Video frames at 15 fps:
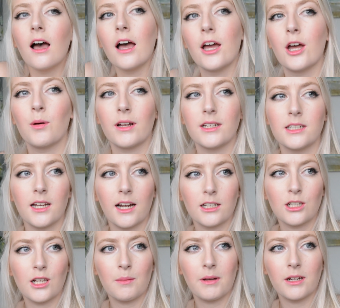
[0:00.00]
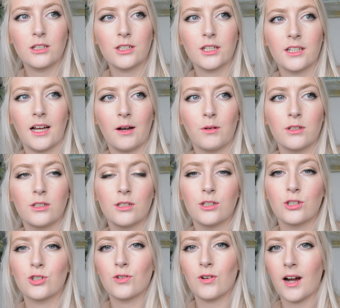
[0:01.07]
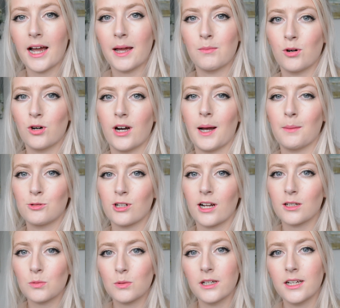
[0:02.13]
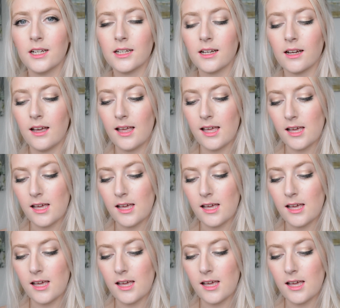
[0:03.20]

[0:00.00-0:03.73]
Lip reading: I did actually mention that I wanted to try more abstract work,